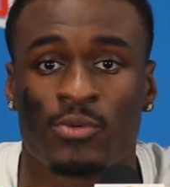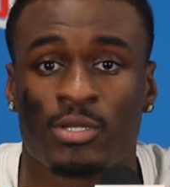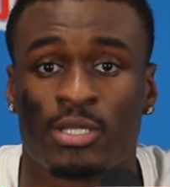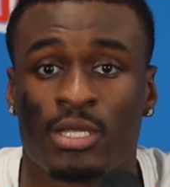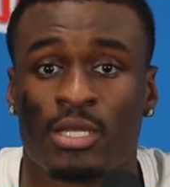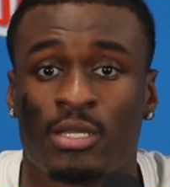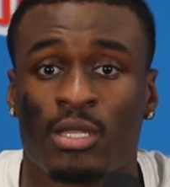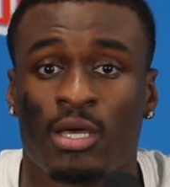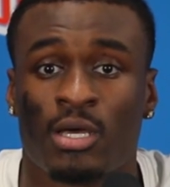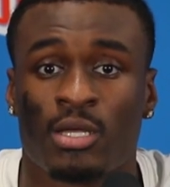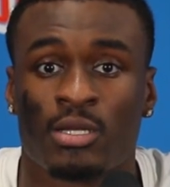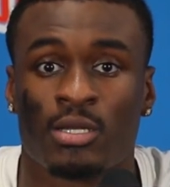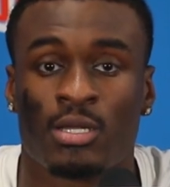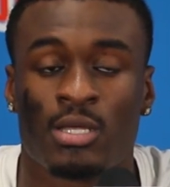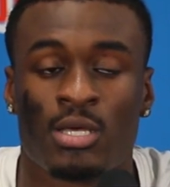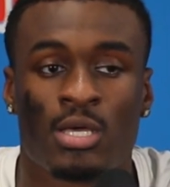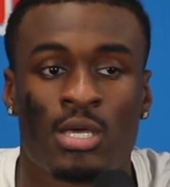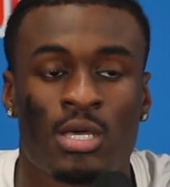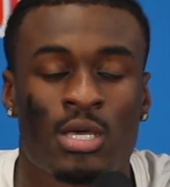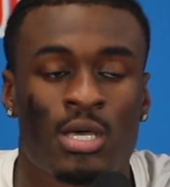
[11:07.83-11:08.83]
what they've done
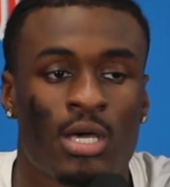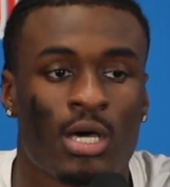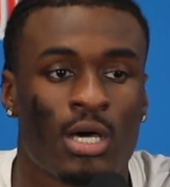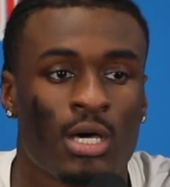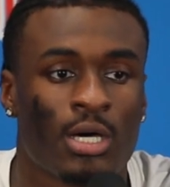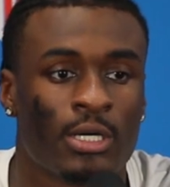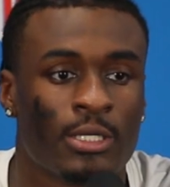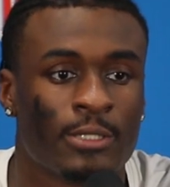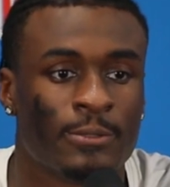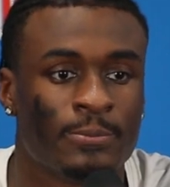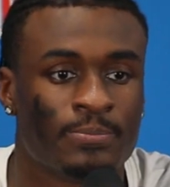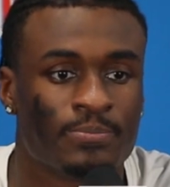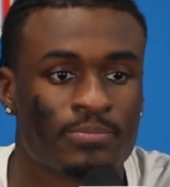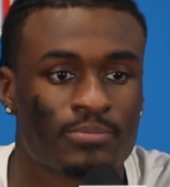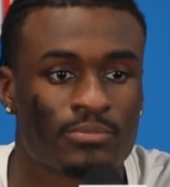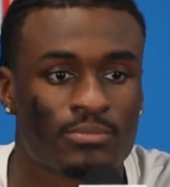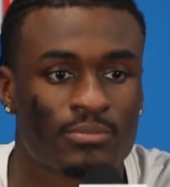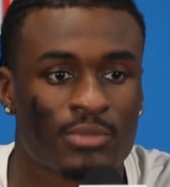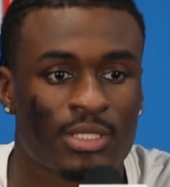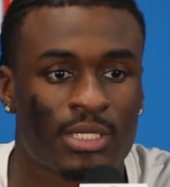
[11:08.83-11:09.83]

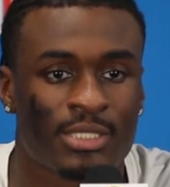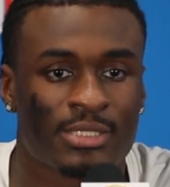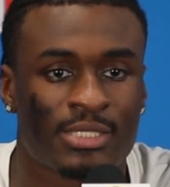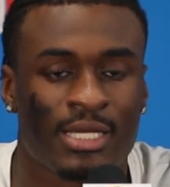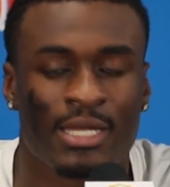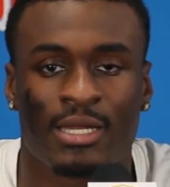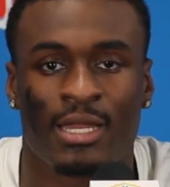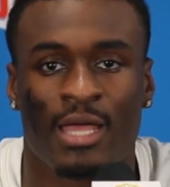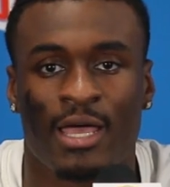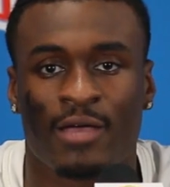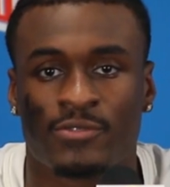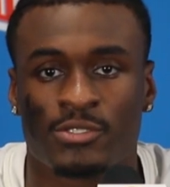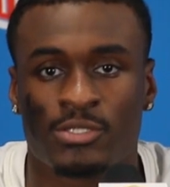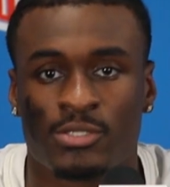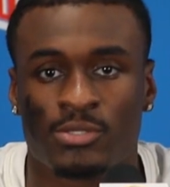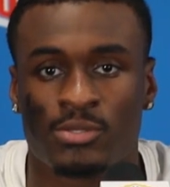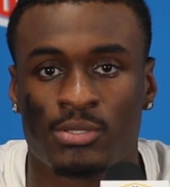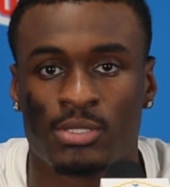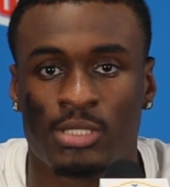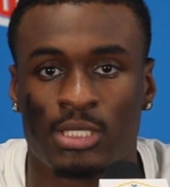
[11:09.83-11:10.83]
because they didn't have to.